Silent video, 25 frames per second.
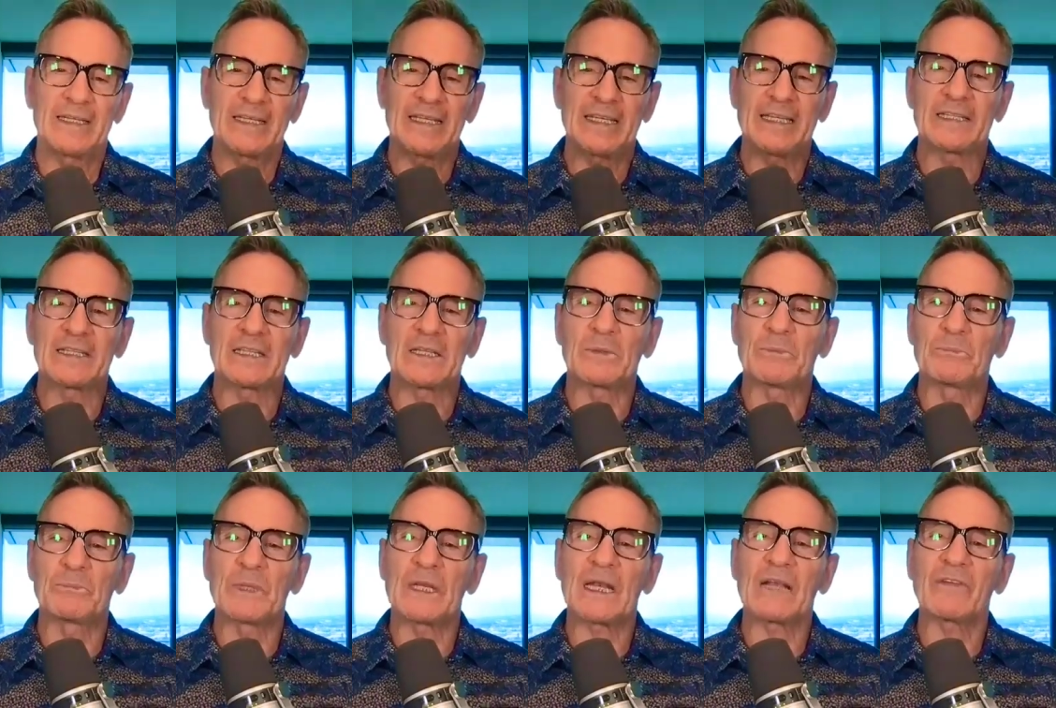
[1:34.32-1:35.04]
In
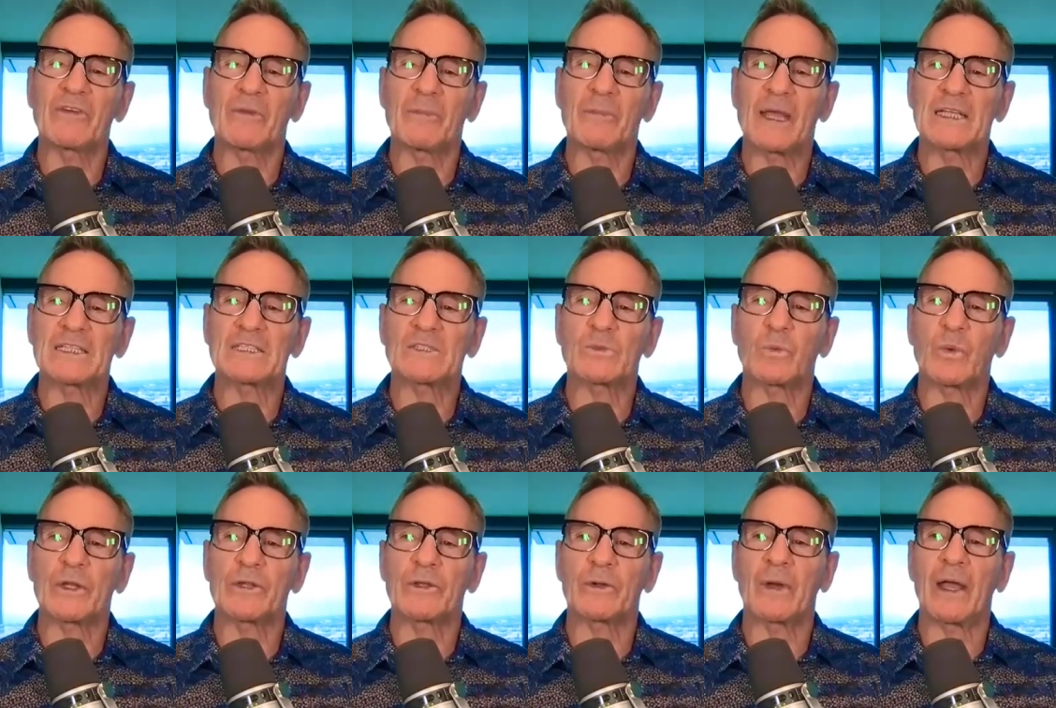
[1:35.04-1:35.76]
the middle of a
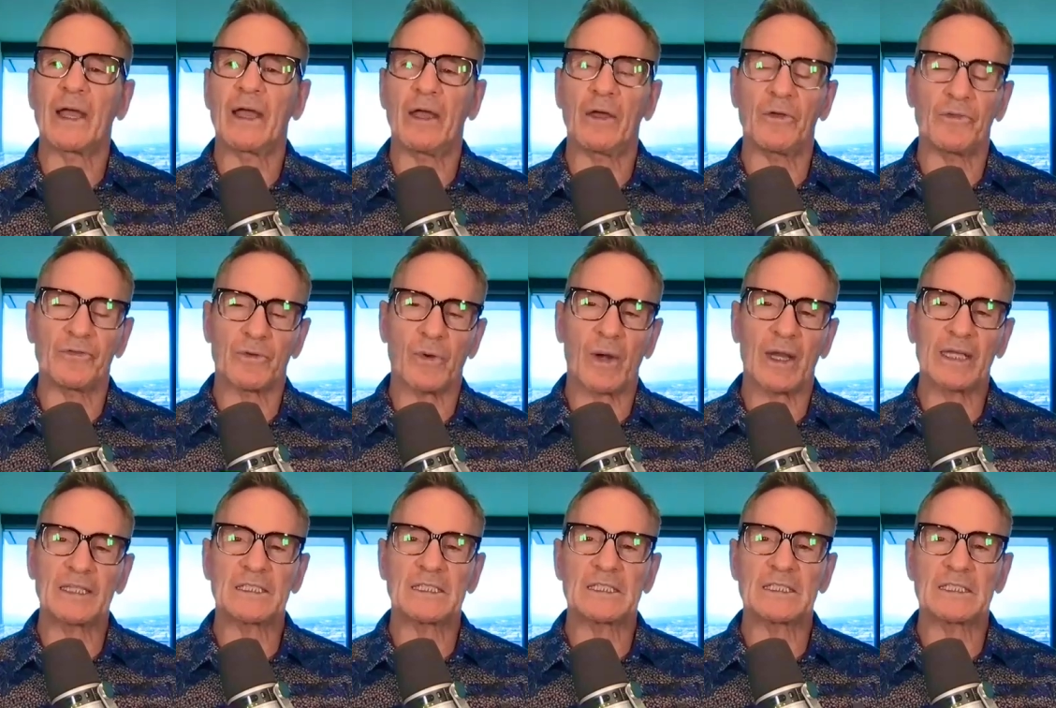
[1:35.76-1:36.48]
mess, whether a health
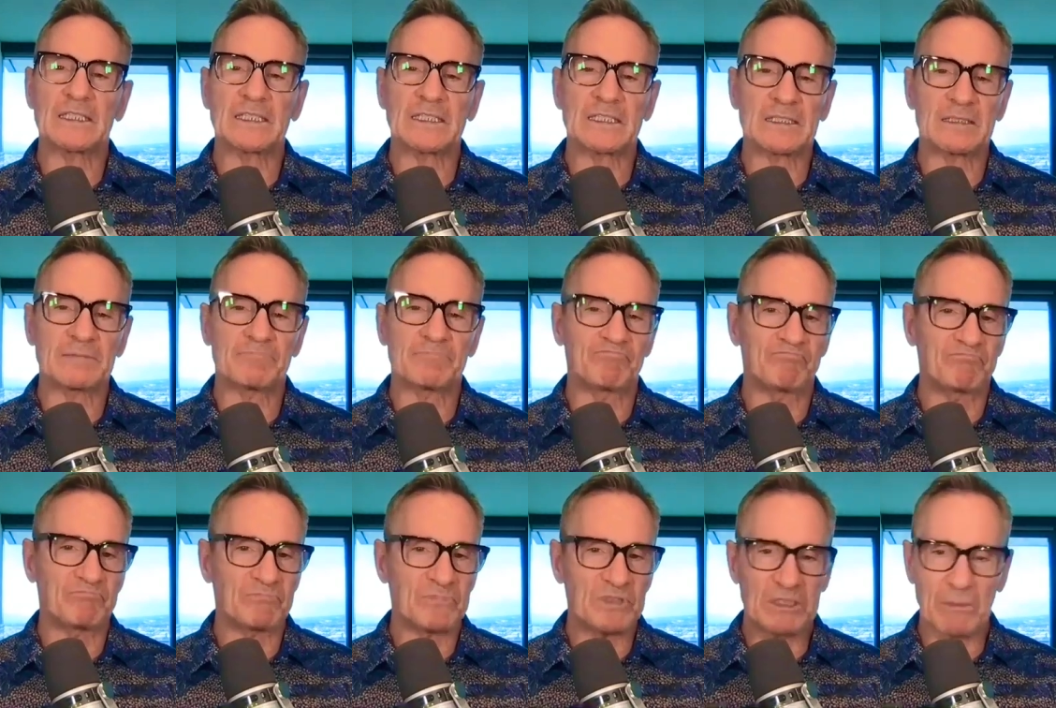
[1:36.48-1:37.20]
crisis,
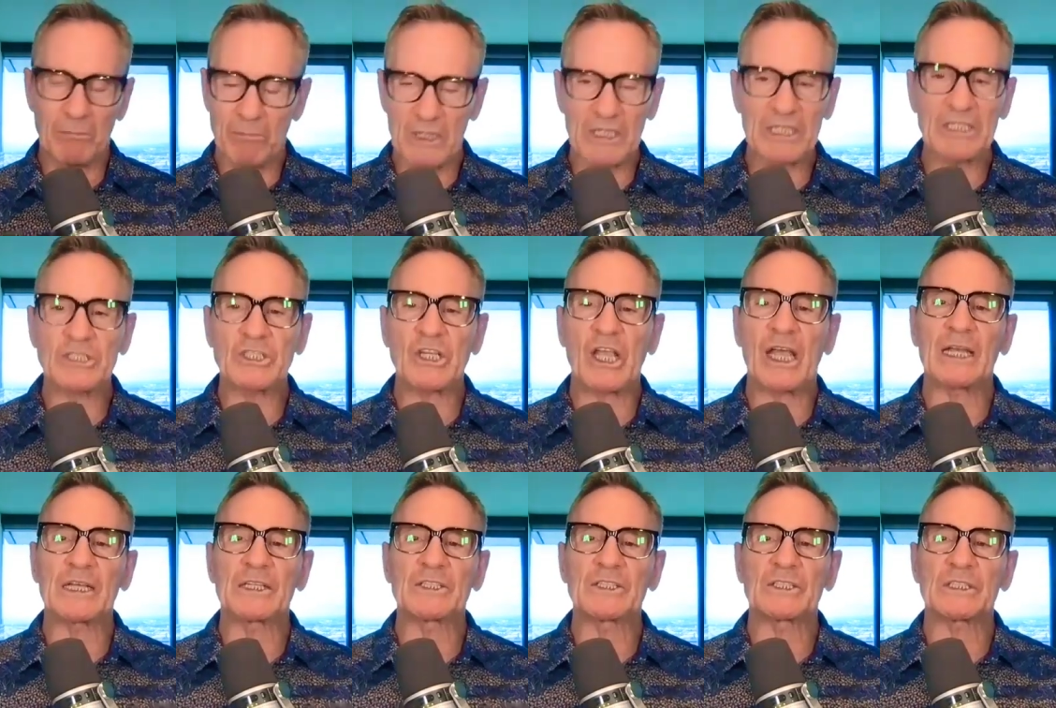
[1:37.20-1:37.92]
some money
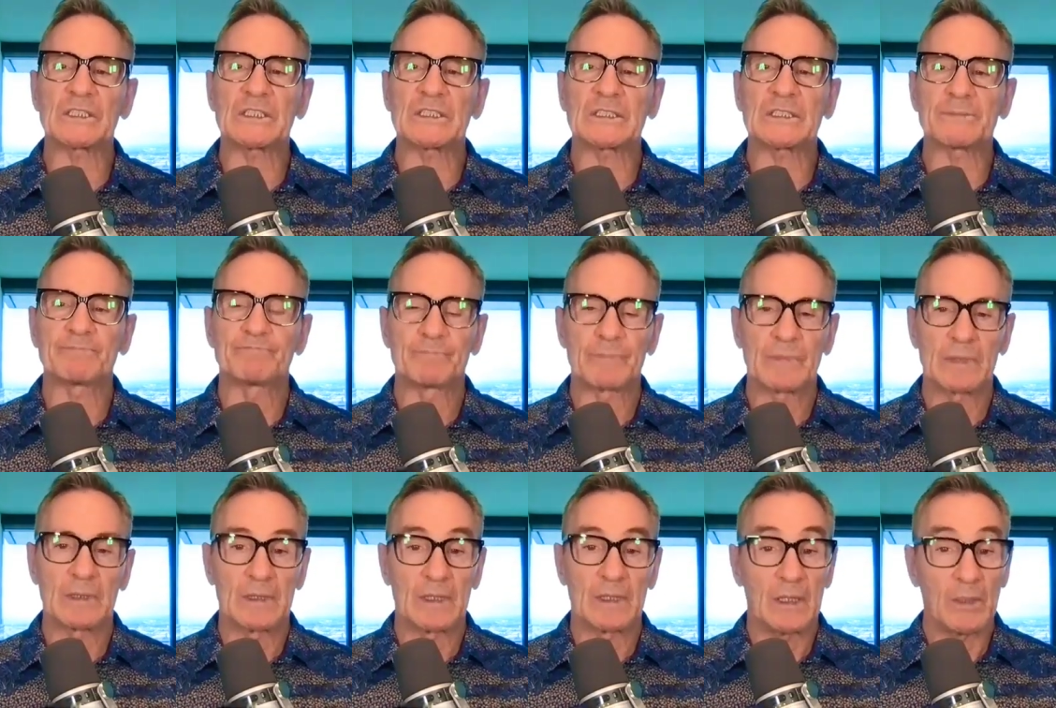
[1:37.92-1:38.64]
challenges,
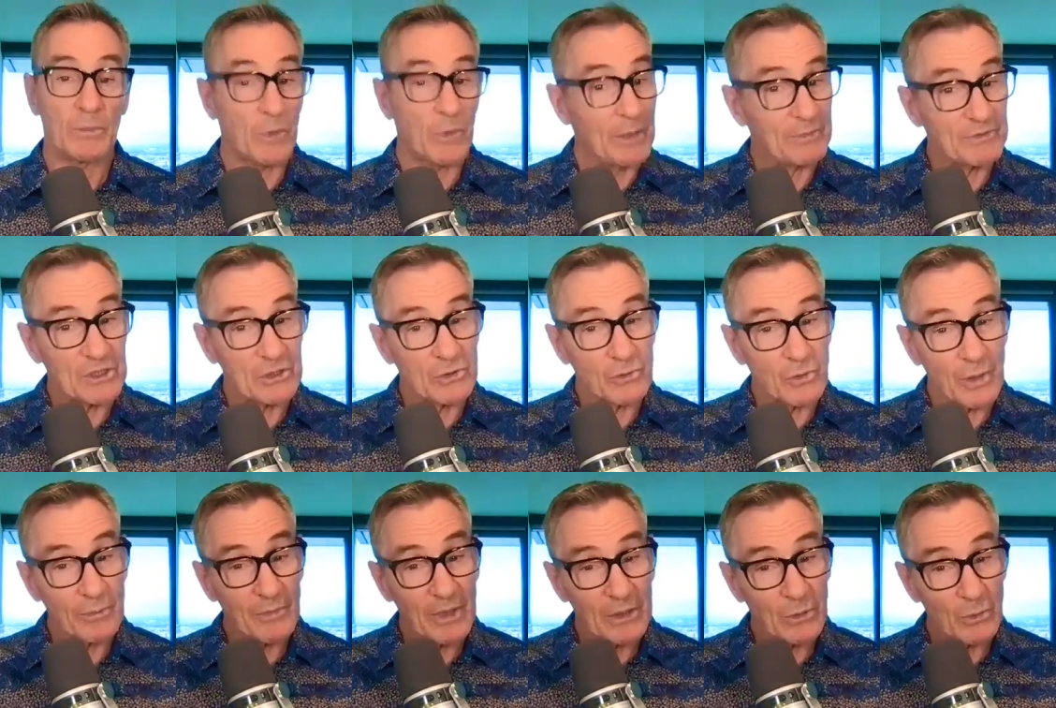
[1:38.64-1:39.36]
perhaps a
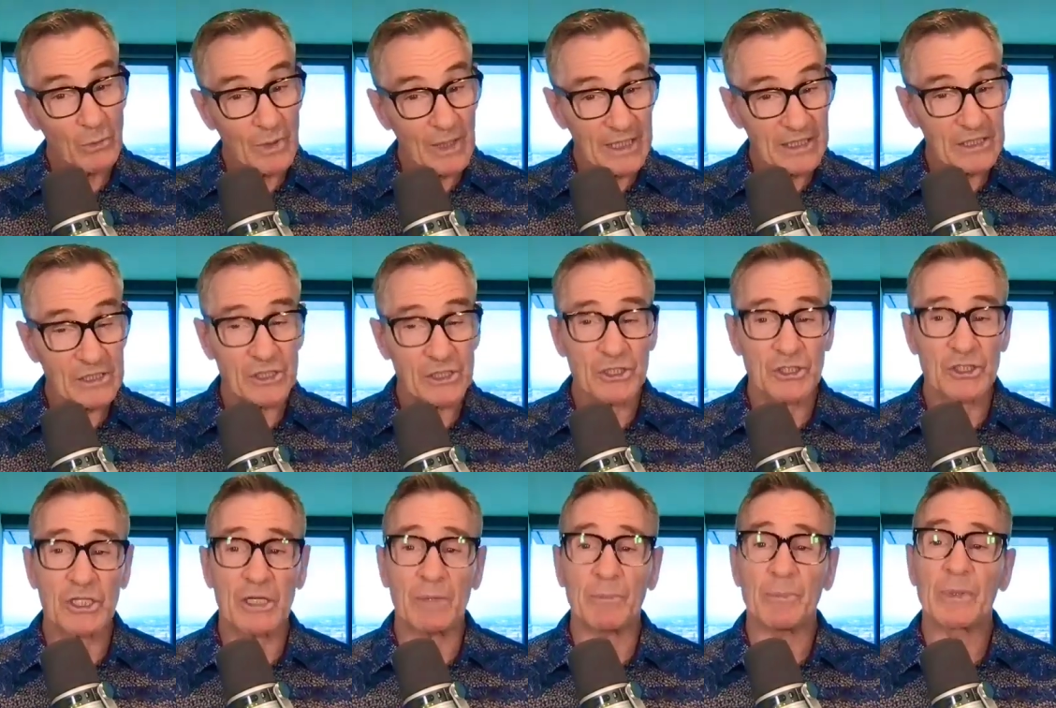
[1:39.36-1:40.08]
crumbling
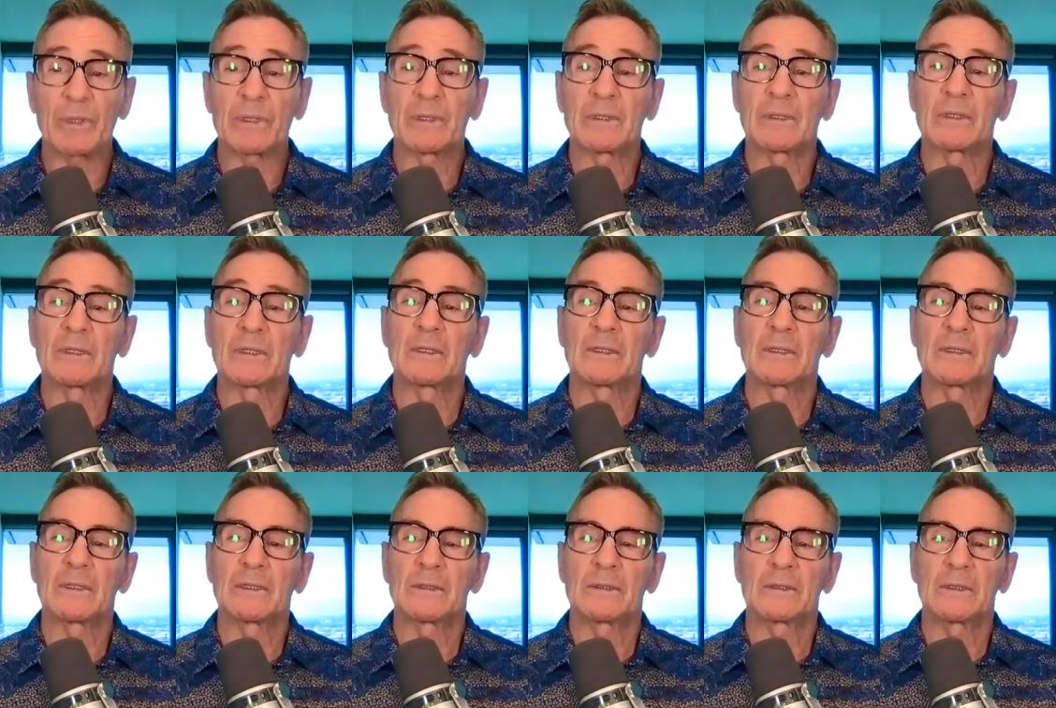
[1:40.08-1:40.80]
relationship,
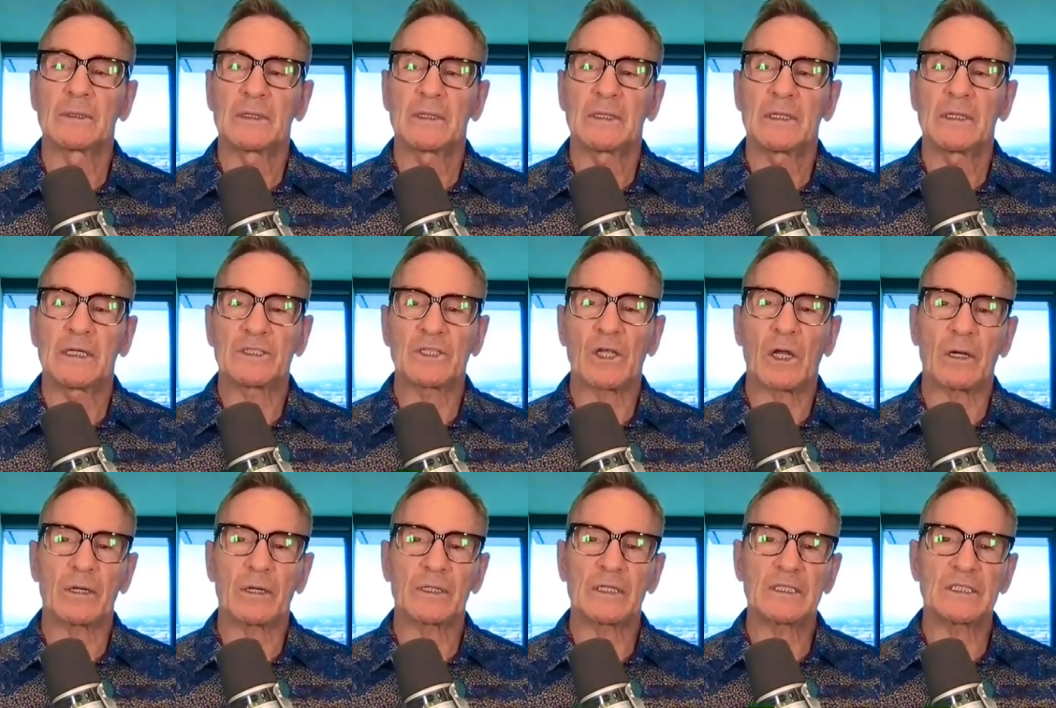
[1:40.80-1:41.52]
it's
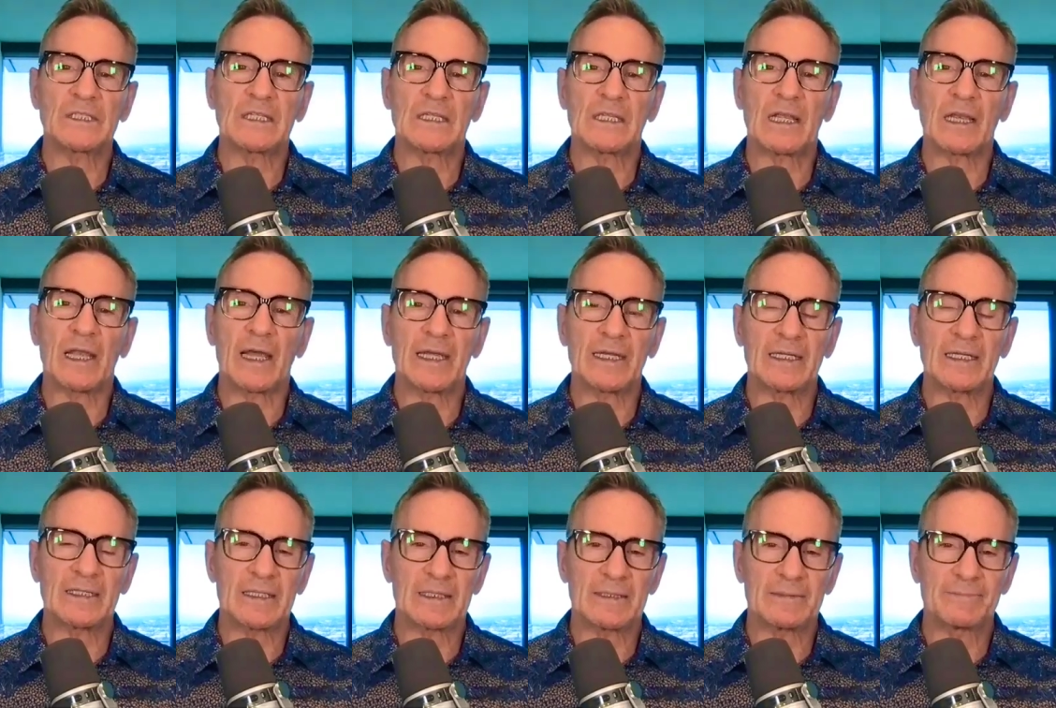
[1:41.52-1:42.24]
hard to see the
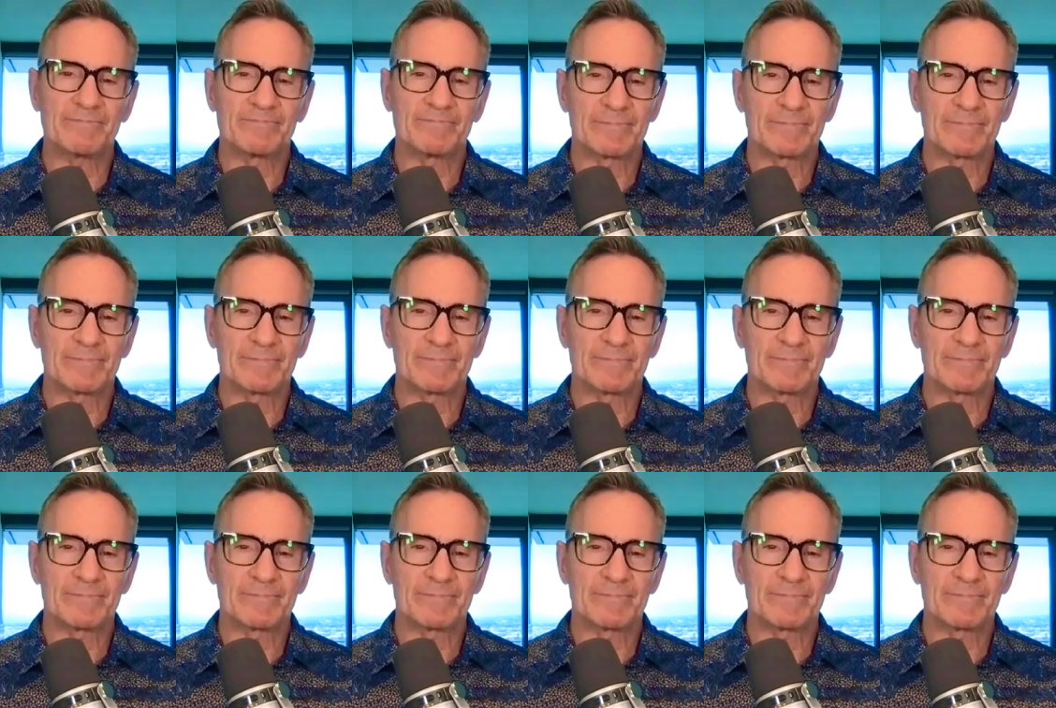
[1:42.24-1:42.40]
light,